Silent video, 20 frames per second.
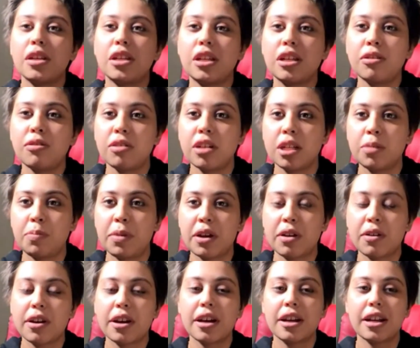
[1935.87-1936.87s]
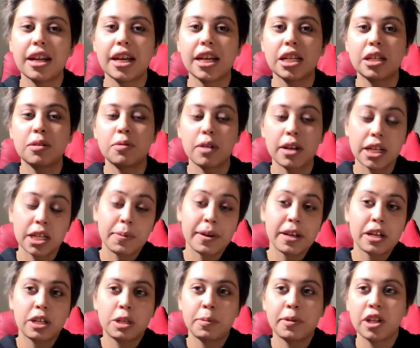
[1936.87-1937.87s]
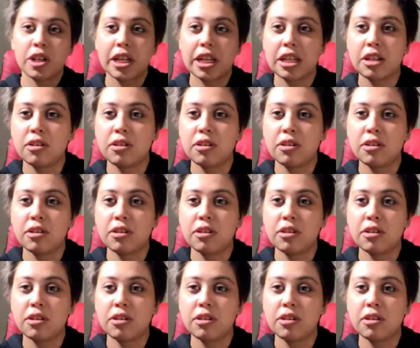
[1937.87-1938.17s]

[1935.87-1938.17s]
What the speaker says: Two-Spirit, especially